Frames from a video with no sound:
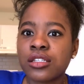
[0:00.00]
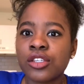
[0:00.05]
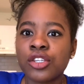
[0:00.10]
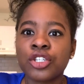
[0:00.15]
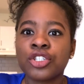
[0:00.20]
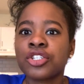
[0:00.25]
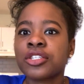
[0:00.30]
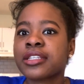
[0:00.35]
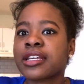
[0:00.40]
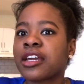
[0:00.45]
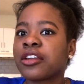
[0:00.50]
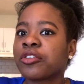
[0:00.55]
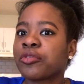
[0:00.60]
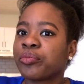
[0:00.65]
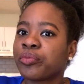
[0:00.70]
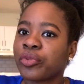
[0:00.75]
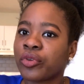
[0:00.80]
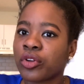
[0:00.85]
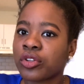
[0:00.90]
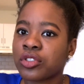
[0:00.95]
you're just kind
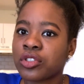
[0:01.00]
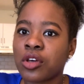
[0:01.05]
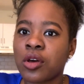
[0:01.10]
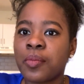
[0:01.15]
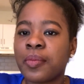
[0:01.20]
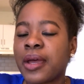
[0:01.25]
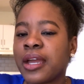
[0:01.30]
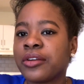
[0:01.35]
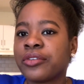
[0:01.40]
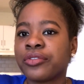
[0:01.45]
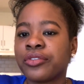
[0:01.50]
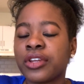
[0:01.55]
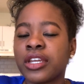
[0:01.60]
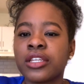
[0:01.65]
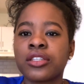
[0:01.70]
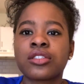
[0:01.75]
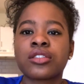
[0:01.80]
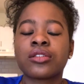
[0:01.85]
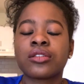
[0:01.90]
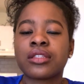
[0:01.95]
of brought up and
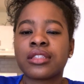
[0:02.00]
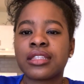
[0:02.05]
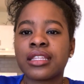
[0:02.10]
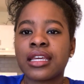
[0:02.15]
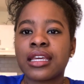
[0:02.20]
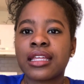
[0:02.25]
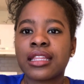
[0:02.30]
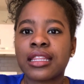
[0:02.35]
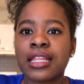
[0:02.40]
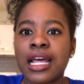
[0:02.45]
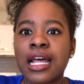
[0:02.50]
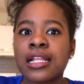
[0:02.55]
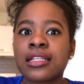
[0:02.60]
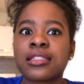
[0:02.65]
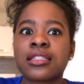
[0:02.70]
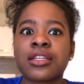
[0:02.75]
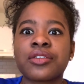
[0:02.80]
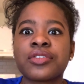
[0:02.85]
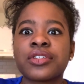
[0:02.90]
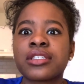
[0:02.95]
raised to think that
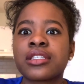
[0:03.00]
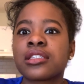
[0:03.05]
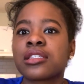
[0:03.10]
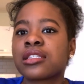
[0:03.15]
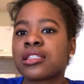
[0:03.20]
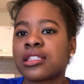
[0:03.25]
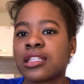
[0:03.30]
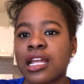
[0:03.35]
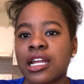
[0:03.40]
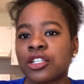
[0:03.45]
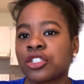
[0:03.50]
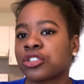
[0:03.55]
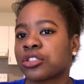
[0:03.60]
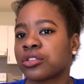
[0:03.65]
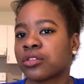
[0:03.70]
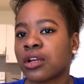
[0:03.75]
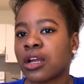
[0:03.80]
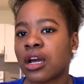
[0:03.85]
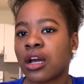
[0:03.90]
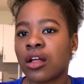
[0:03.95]
there is this
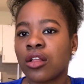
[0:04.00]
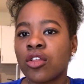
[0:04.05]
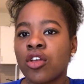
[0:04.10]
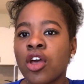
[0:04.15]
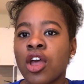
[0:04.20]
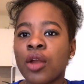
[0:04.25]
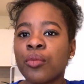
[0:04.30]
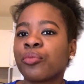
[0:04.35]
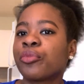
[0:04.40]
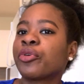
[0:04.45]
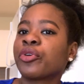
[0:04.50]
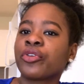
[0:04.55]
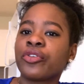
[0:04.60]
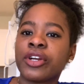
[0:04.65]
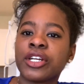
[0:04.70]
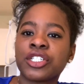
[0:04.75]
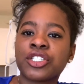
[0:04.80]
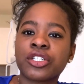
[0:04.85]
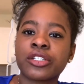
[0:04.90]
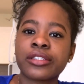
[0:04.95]
natural
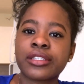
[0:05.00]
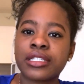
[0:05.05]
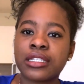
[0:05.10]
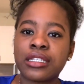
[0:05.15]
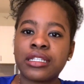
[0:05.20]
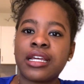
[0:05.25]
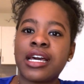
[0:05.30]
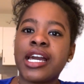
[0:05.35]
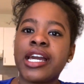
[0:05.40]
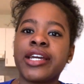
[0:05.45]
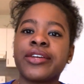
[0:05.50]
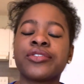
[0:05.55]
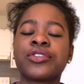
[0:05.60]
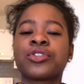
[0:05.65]
progression to life.